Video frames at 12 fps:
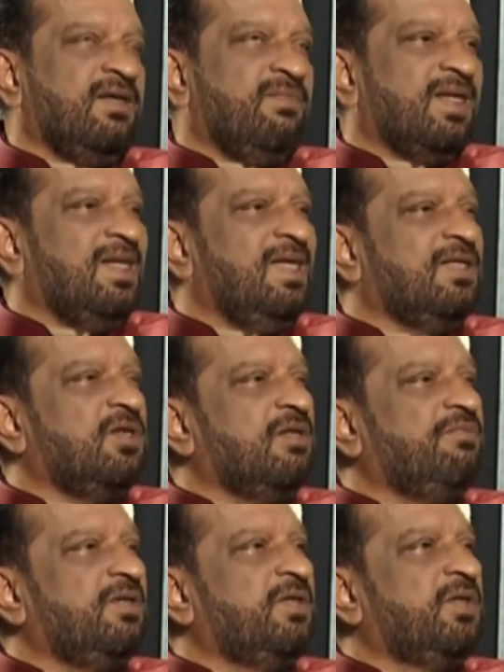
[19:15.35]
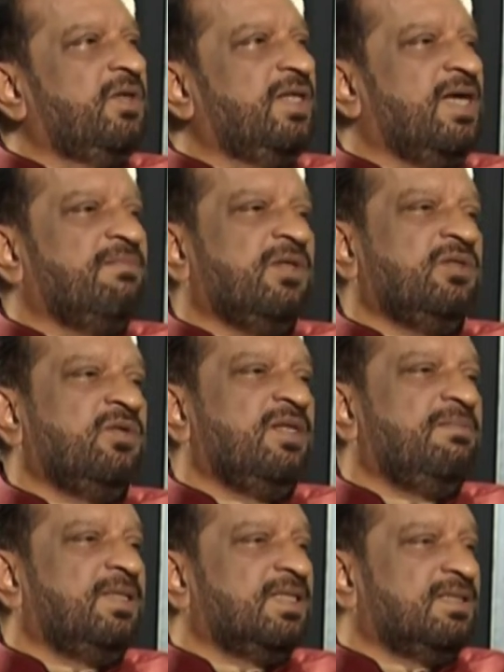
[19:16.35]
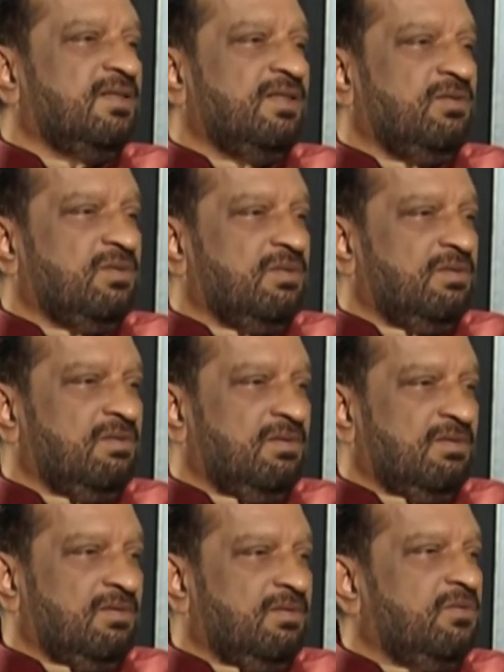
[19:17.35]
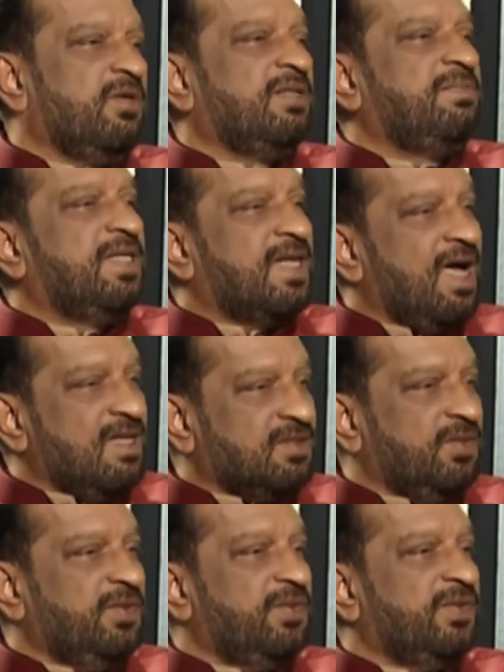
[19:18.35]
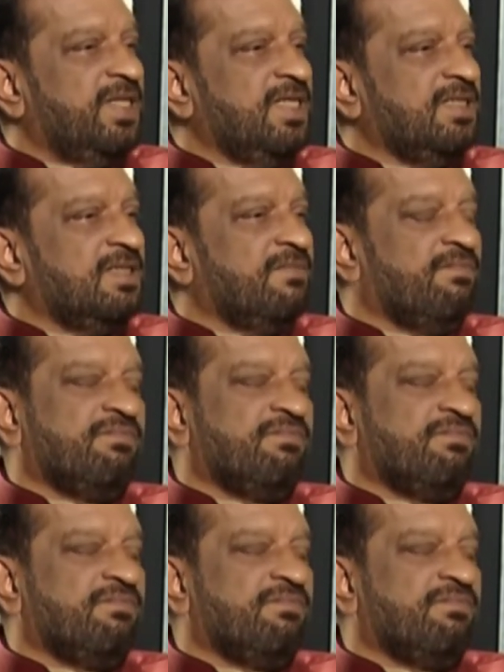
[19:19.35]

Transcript: But later on I found out I'm not the only person who has been asked to do this.